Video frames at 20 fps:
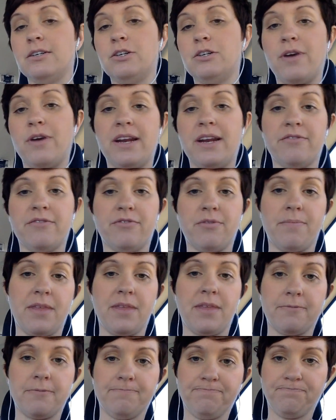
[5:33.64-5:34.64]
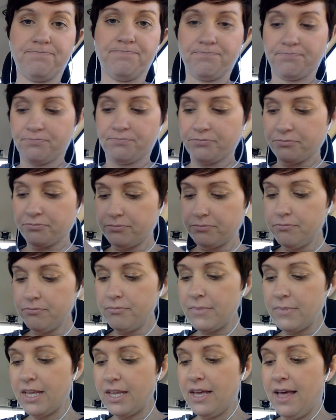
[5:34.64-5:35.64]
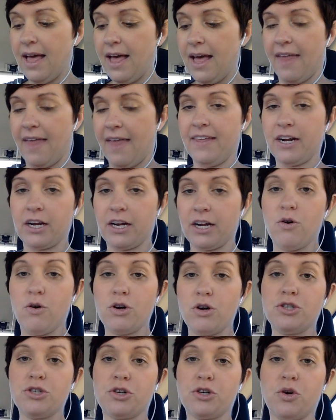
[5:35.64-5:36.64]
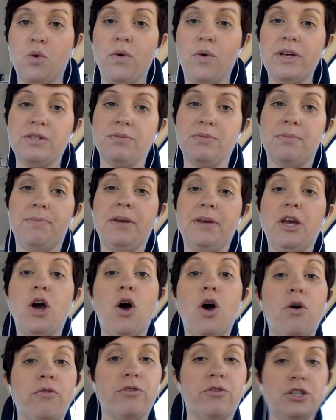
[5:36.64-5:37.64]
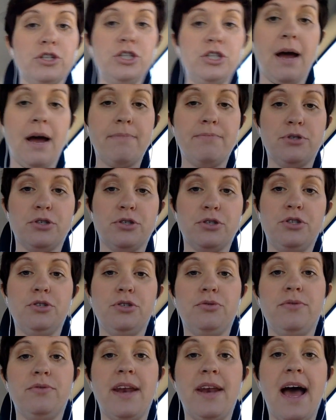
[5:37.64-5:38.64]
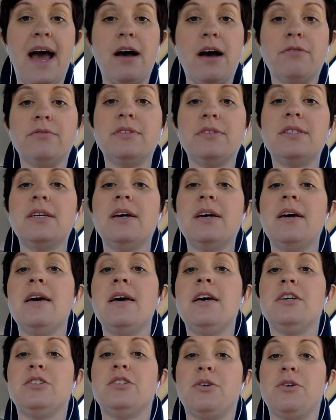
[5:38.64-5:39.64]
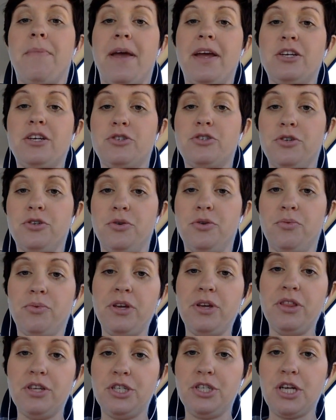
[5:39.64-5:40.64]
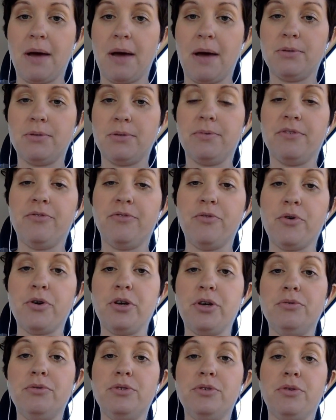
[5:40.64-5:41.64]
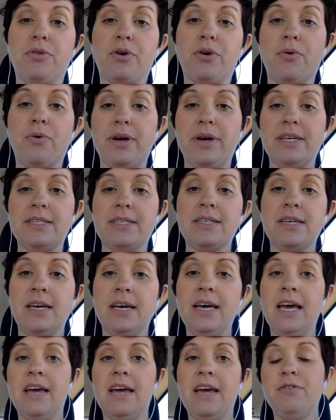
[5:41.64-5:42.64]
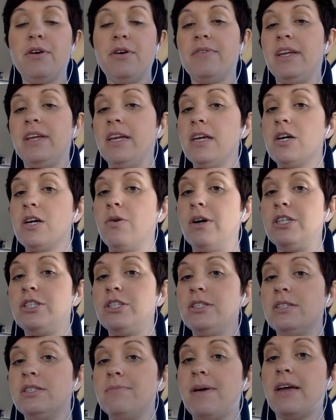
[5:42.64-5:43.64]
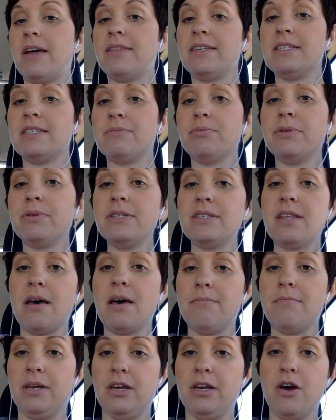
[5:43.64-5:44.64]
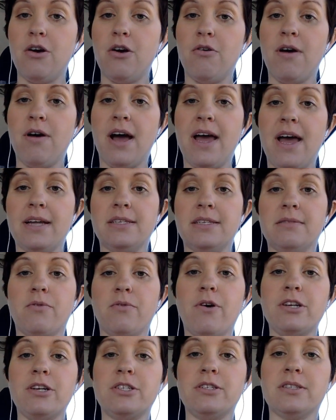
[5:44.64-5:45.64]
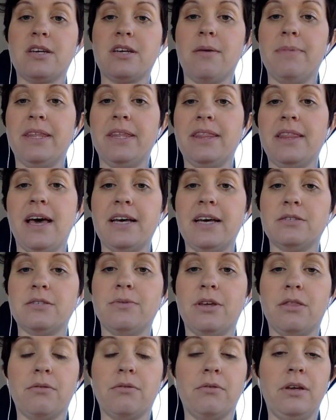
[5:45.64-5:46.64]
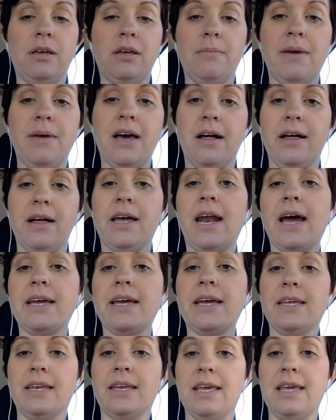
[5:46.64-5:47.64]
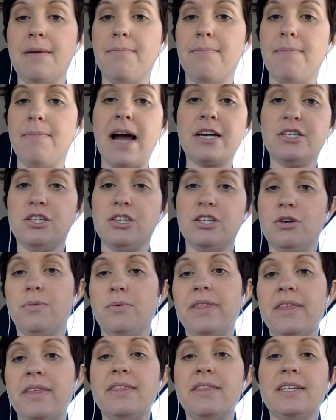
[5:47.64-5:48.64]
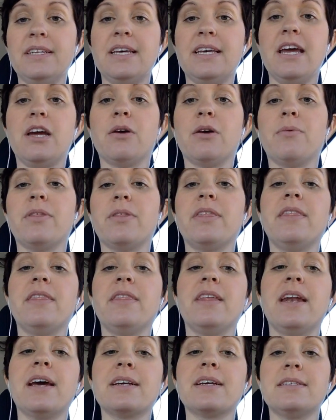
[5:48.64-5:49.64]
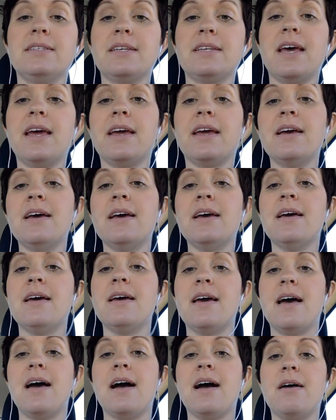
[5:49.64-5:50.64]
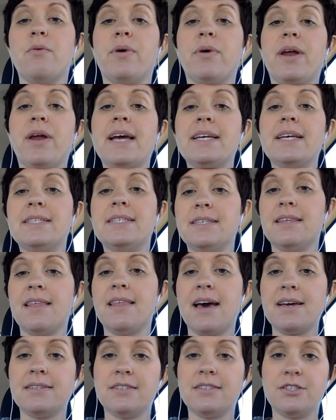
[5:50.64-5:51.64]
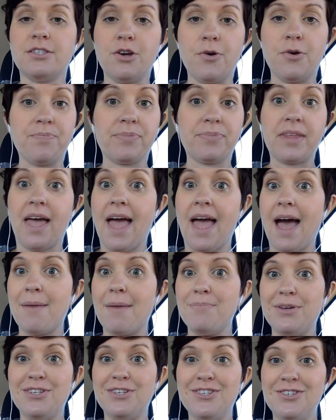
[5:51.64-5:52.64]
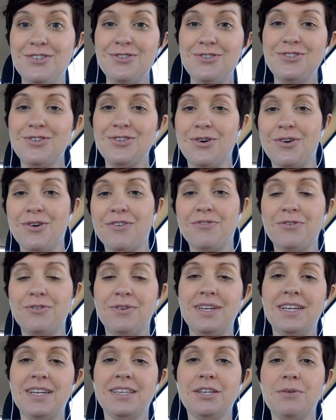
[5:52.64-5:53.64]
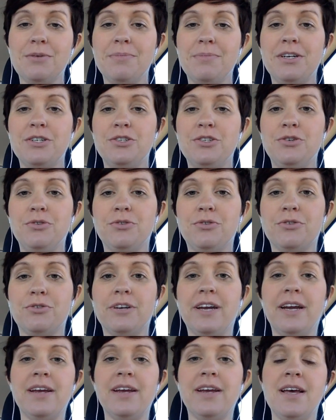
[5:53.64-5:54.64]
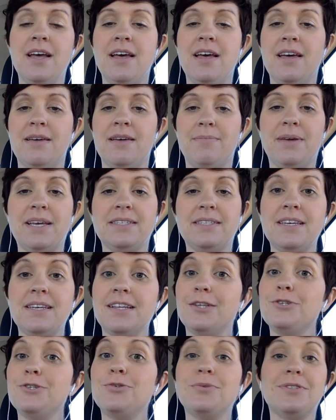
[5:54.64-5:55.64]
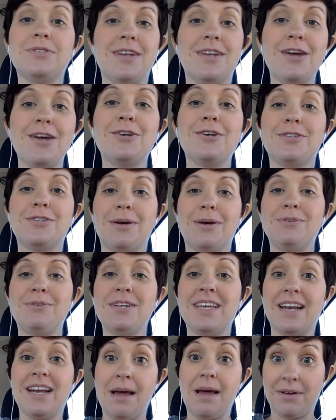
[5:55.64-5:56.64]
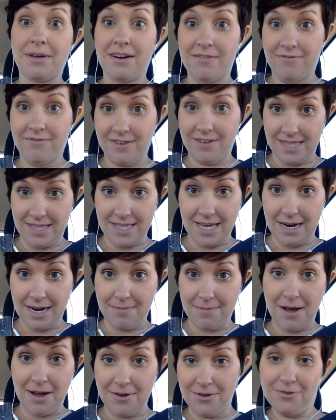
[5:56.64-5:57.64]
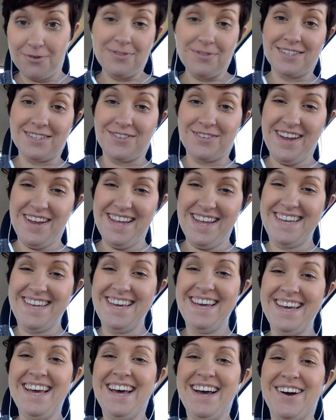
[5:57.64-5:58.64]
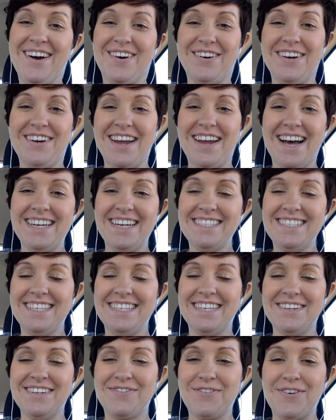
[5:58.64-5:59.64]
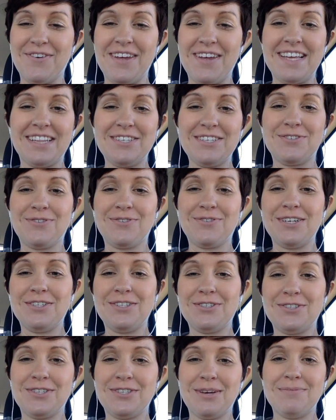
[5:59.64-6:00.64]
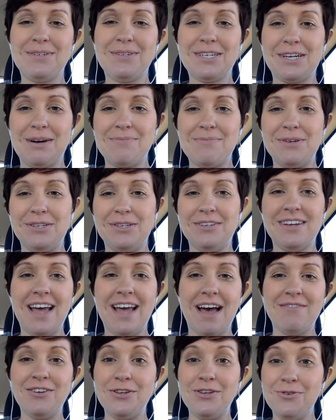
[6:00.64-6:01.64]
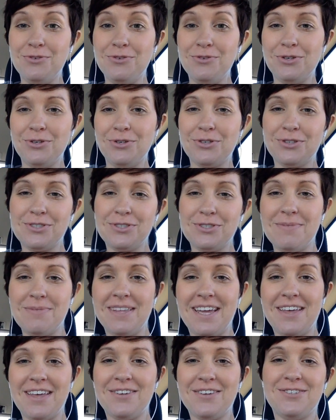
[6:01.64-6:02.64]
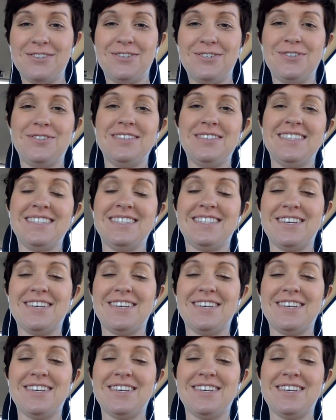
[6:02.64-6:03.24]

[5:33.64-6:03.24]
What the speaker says: grade it from there. And then, of course, your quiz would be over Chapter 2, Nouns. So make sure you read the chapter before you do the quiz. If you have any questions about this, please let me know. I had some questions come in last week through email, and I can get back to you within the day or within the next day when I see that. So happy to do so. Or if you need a little bit of tutoring because English was not your subject, and I'm going to find that about you this week or not. If English was your subject, I'll be having you tutor some of the other students.